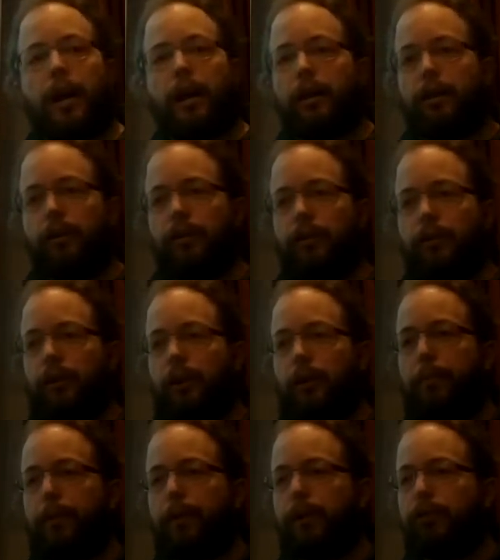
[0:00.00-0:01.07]
And the
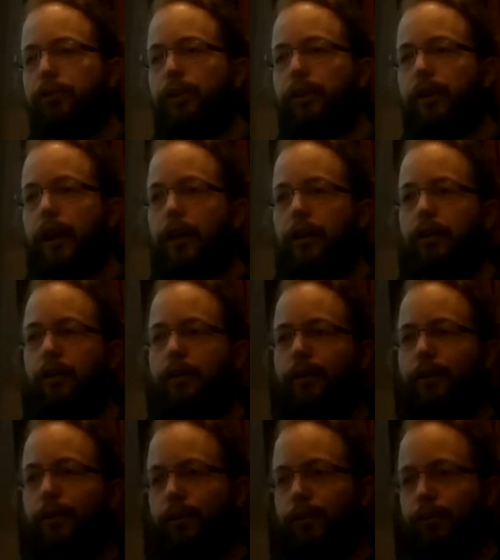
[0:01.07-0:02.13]
companies that had
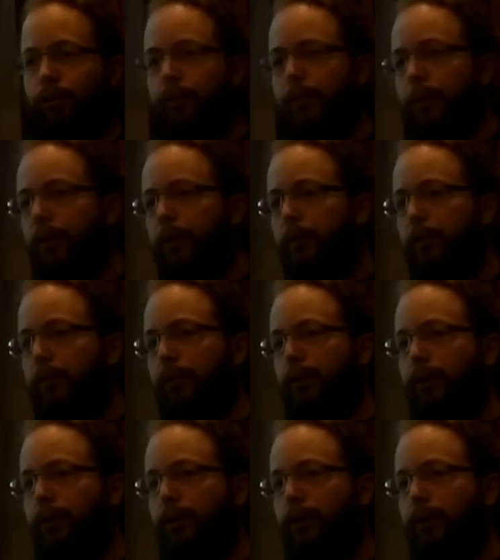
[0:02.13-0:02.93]
certain power